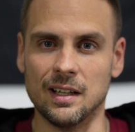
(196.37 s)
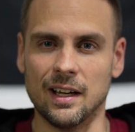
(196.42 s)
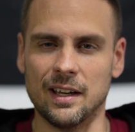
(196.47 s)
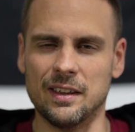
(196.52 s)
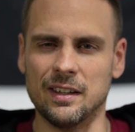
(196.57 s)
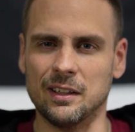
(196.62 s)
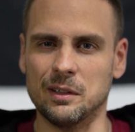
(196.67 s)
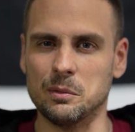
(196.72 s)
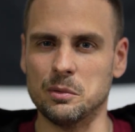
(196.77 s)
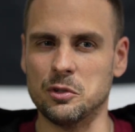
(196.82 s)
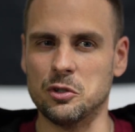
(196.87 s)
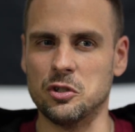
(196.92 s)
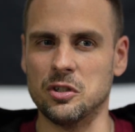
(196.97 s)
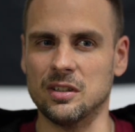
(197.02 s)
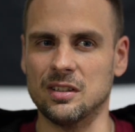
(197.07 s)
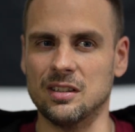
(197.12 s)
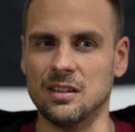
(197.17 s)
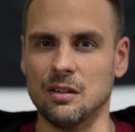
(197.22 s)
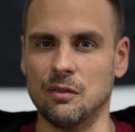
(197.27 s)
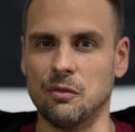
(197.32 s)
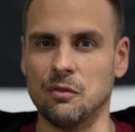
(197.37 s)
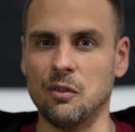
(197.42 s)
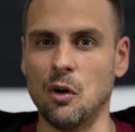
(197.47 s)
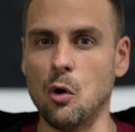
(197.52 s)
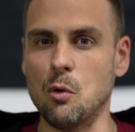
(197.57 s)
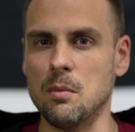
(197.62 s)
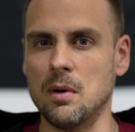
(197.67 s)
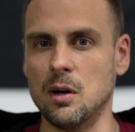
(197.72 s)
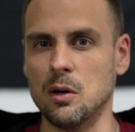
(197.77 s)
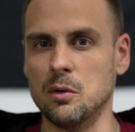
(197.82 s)
I think it was just the
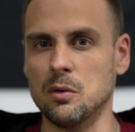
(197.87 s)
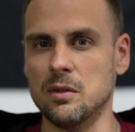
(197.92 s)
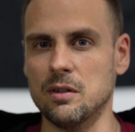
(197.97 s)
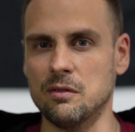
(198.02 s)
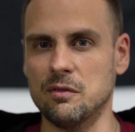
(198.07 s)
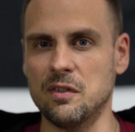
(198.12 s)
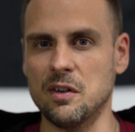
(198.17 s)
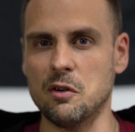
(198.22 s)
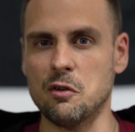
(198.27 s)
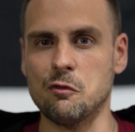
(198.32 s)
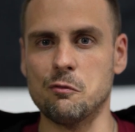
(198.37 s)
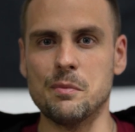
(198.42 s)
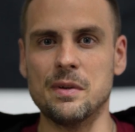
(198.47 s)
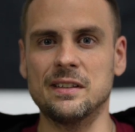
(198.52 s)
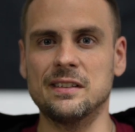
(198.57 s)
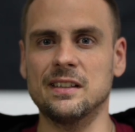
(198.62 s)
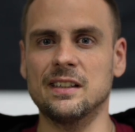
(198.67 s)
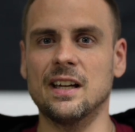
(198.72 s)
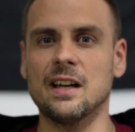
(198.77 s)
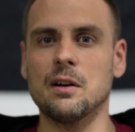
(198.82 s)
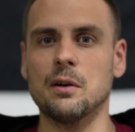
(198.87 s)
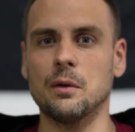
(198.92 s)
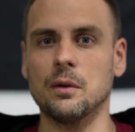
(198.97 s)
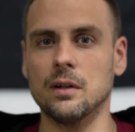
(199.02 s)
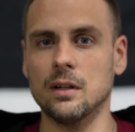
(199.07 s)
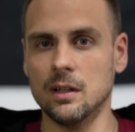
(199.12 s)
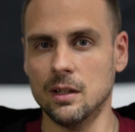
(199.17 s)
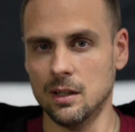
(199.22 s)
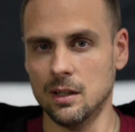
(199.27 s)
FOMO, the fear of missing out,